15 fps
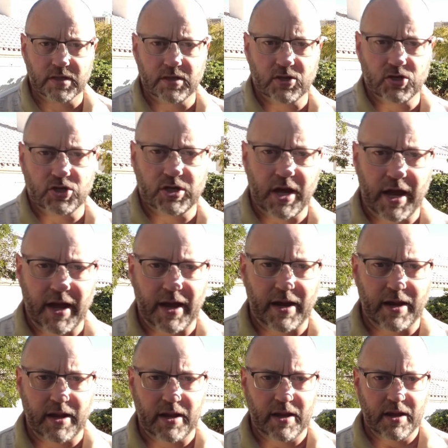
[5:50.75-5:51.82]
in the
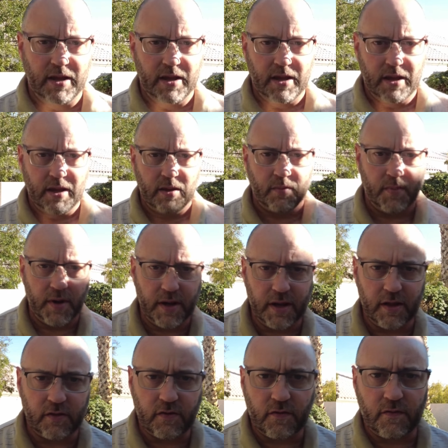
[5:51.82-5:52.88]
shade, but
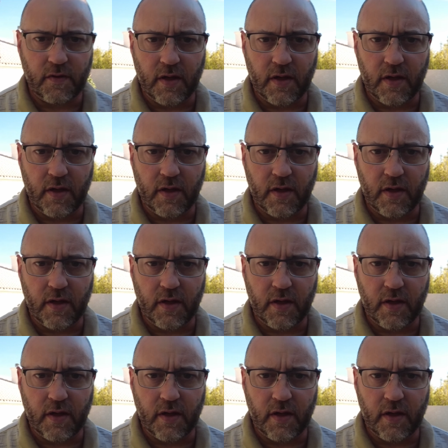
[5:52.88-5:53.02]
it's